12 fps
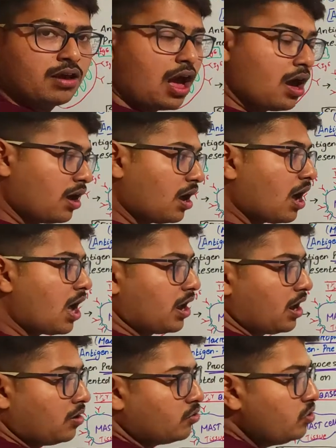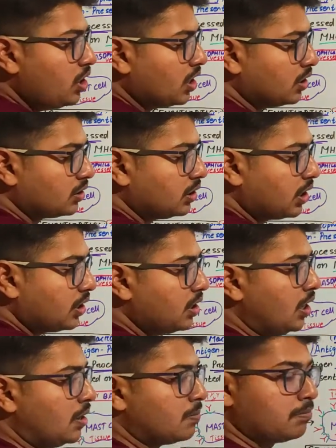around
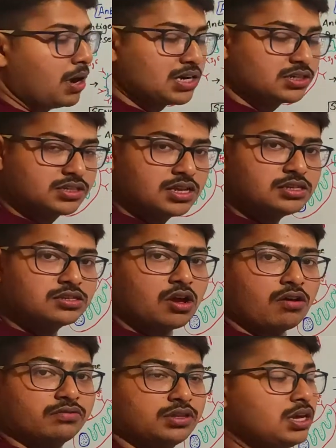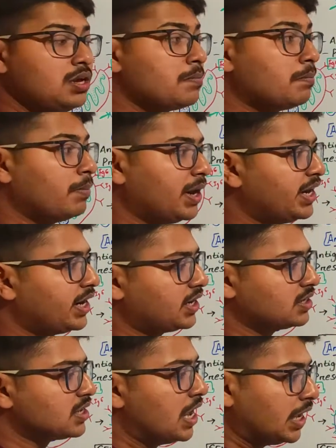the mast cells of the
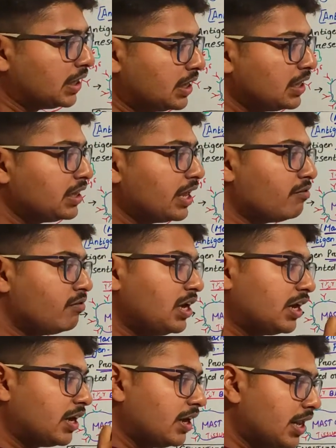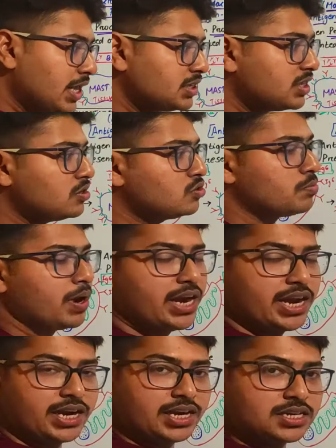mediators. Then they will release those
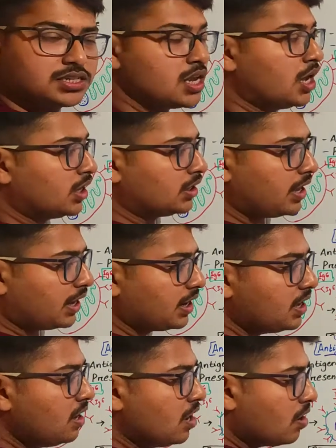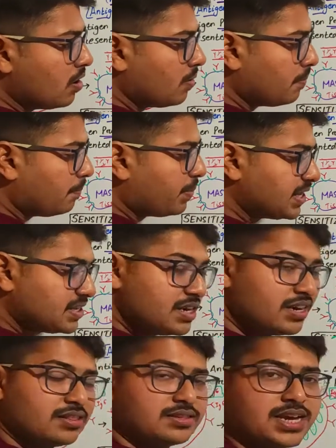mediators that are present
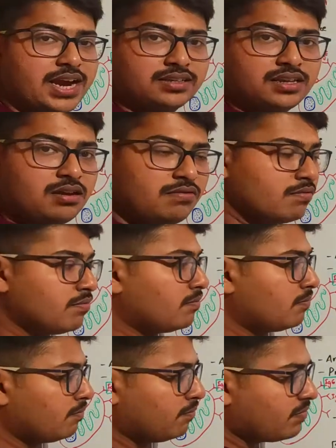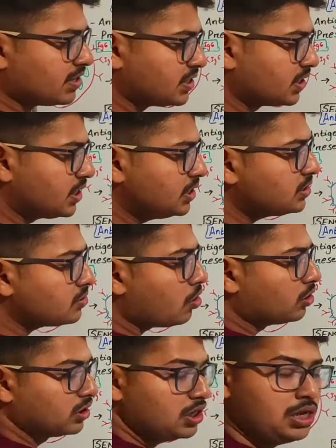inside the vesicles
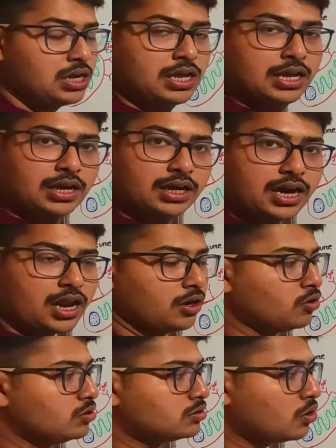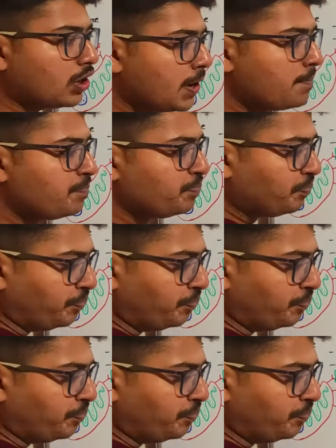or the granules. Okay,